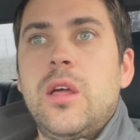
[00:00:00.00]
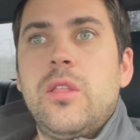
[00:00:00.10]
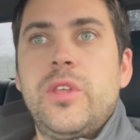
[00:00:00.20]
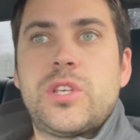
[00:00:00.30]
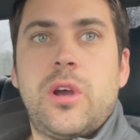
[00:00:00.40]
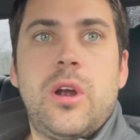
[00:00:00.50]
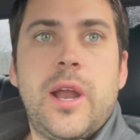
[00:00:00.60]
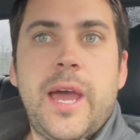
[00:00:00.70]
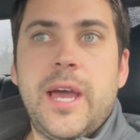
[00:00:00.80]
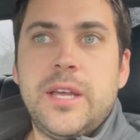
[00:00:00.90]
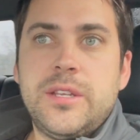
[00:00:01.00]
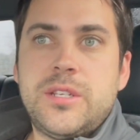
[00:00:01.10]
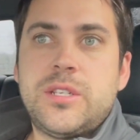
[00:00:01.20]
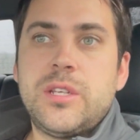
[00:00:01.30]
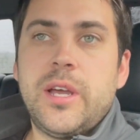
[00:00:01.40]
this car
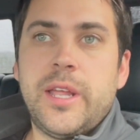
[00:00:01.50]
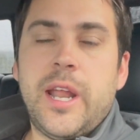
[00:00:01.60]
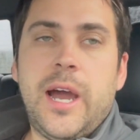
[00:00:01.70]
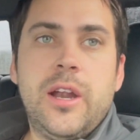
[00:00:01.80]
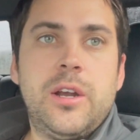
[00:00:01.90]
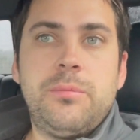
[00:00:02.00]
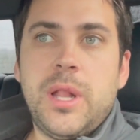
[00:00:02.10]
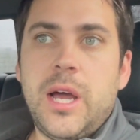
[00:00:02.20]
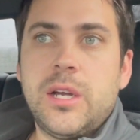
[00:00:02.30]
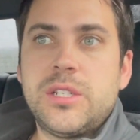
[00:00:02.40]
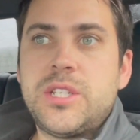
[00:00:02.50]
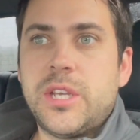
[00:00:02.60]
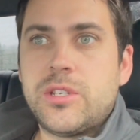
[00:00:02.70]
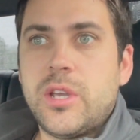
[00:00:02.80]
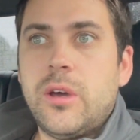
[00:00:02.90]
has an iron block
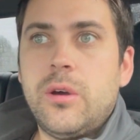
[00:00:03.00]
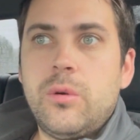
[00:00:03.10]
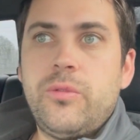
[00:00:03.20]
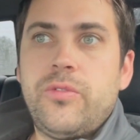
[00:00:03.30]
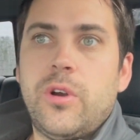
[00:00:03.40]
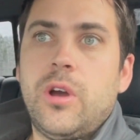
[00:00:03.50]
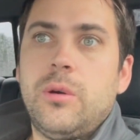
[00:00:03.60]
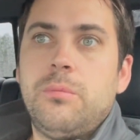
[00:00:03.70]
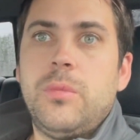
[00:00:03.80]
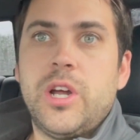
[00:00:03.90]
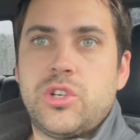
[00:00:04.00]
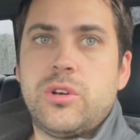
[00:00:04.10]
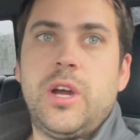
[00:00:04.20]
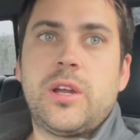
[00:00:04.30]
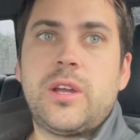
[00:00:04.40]
6.0 from a
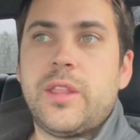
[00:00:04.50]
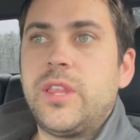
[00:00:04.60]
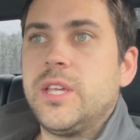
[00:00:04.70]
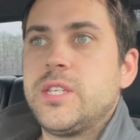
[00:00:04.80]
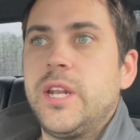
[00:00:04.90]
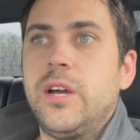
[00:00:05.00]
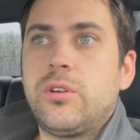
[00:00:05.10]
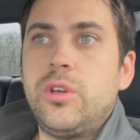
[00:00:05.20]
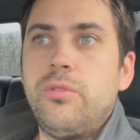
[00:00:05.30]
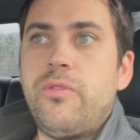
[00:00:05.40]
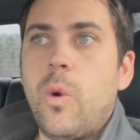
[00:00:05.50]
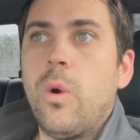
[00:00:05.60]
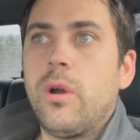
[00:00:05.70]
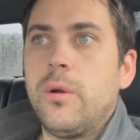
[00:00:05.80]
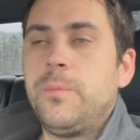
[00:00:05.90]
truck. I think it's an
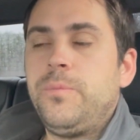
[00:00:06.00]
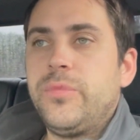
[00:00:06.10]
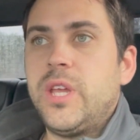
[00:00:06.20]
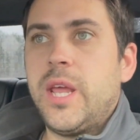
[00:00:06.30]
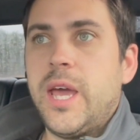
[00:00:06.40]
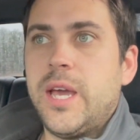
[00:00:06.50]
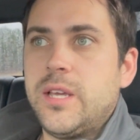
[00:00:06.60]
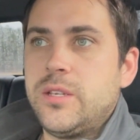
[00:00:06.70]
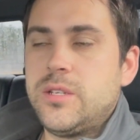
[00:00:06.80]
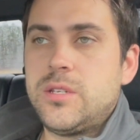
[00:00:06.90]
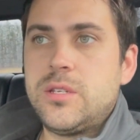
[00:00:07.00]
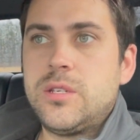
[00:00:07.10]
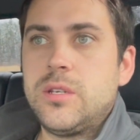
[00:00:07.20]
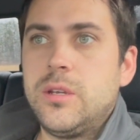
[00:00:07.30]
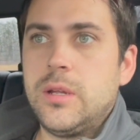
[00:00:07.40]
LQ4. It
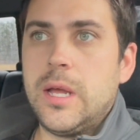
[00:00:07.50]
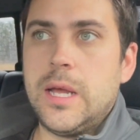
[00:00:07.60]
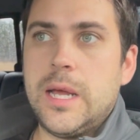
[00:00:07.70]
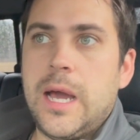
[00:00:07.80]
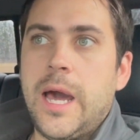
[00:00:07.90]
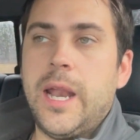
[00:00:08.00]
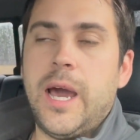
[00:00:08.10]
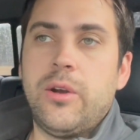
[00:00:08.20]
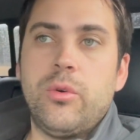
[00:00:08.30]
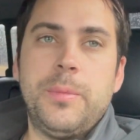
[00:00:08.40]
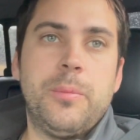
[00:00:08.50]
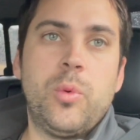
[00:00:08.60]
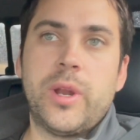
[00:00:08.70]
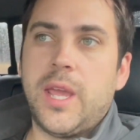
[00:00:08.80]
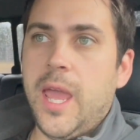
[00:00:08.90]
has, I don't
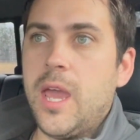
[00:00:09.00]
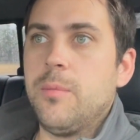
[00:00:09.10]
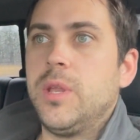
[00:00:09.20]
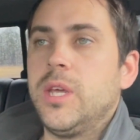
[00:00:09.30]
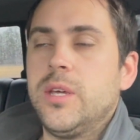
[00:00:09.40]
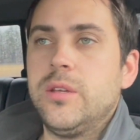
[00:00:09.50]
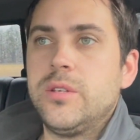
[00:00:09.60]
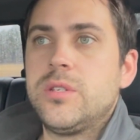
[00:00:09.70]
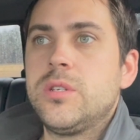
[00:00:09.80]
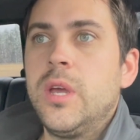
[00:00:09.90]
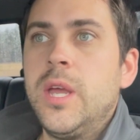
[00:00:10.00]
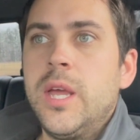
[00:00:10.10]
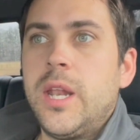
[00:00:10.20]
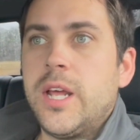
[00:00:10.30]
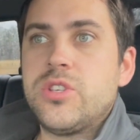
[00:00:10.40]
remember what cam it is.
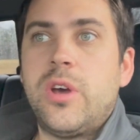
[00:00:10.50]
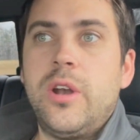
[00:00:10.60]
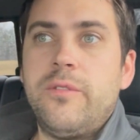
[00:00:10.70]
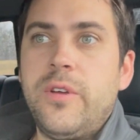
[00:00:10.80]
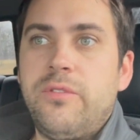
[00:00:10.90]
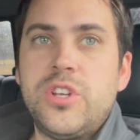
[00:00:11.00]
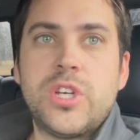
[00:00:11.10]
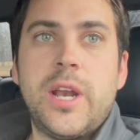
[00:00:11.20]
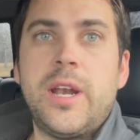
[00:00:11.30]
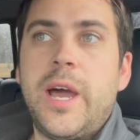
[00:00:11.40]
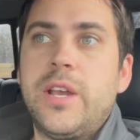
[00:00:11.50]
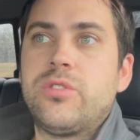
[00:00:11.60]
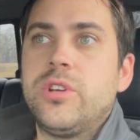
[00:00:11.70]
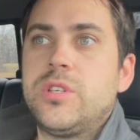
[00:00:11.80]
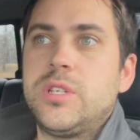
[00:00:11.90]
It has 150 shot of
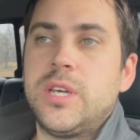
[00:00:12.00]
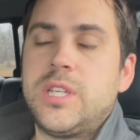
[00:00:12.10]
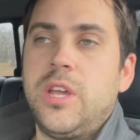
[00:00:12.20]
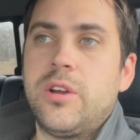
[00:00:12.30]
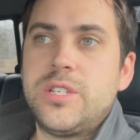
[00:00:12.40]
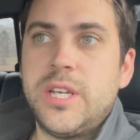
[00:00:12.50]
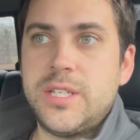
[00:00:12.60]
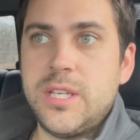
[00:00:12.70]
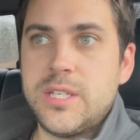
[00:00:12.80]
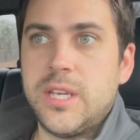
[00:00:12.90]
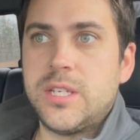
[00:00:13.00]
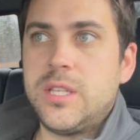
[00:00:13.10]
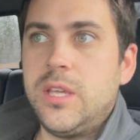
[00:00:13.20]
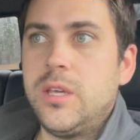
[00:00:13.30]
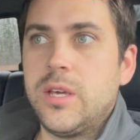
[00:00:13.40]
nitrous, a
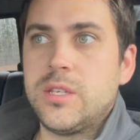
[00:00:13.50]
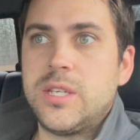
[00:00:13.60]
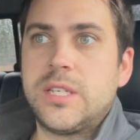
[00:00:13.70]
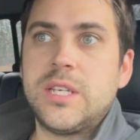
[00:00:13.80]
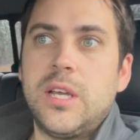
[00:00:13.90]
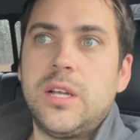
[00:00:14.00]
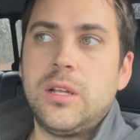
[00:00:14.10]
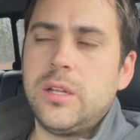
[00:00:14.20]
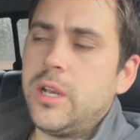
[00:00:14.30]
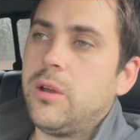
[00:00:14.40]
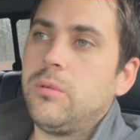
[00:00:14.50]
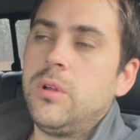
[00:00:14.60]
TR6060, a 6L, no.